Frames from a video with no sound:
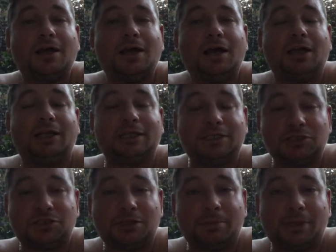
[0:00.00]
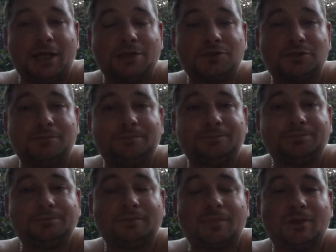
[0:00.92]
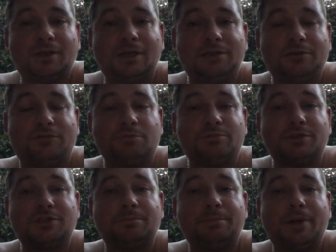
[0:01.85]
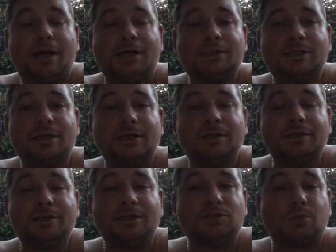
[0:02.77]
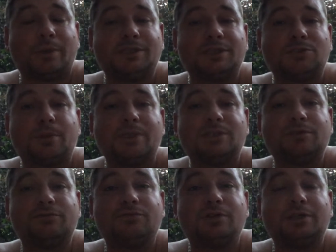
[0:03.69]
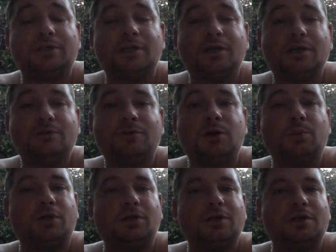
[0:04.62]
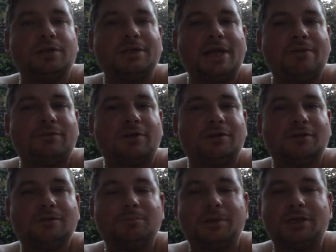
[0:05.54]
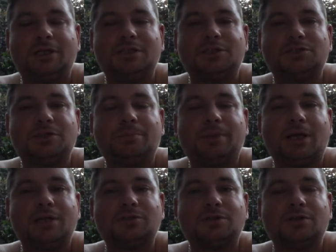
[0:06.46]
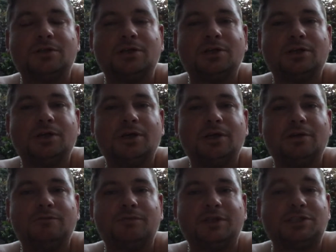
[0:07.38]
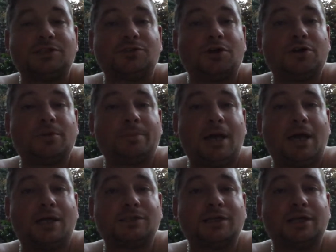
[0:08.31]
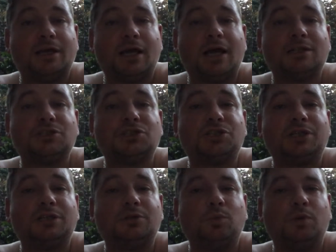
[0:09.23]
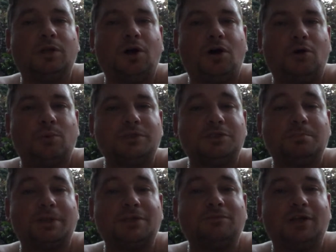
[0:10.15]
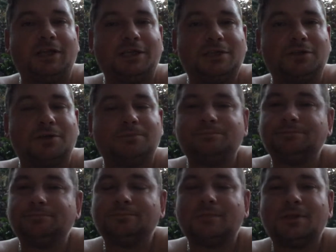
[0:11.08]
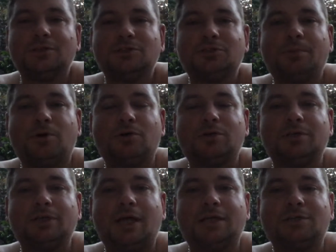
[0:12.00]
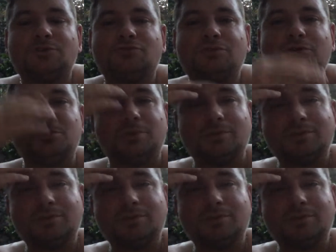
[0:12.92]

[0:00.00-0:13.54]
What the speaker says: a leadership election in the For Britain Party in 2023. There will never be a leadership election. This is her party, and she will always be the leader. Spoken like a true